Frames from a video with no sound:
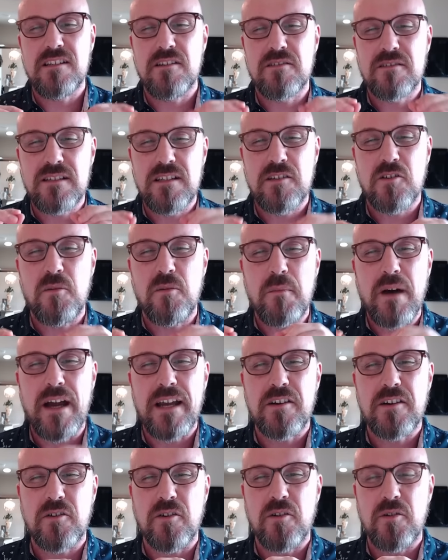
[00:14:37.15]
little
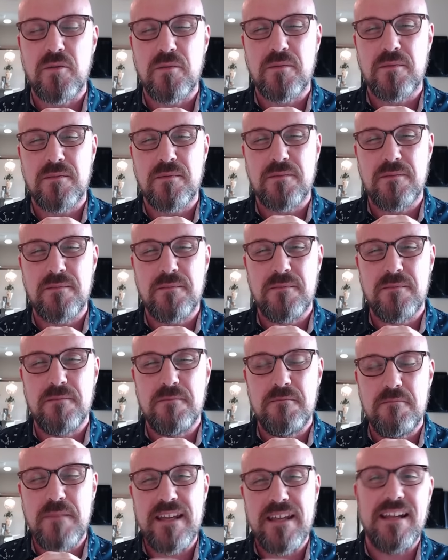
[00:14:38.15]
micro
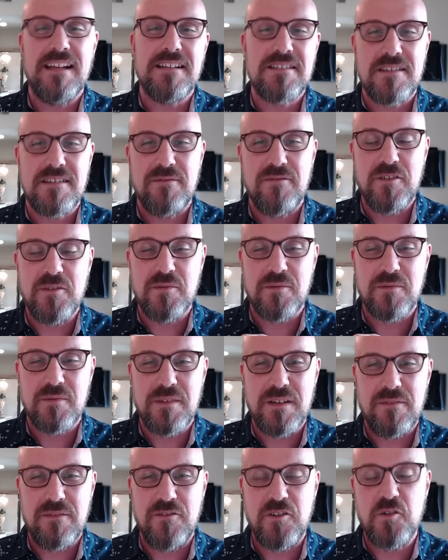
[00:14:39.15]
minutes, if you
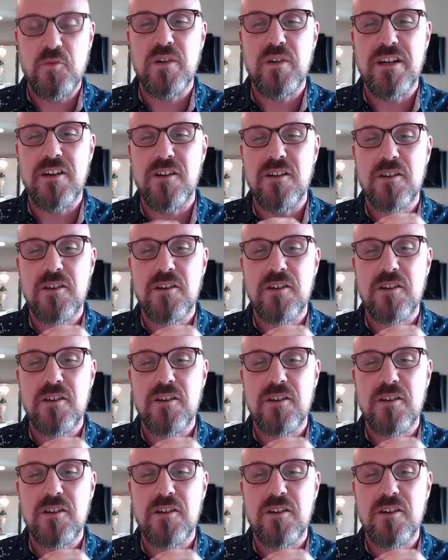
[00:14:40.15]
will.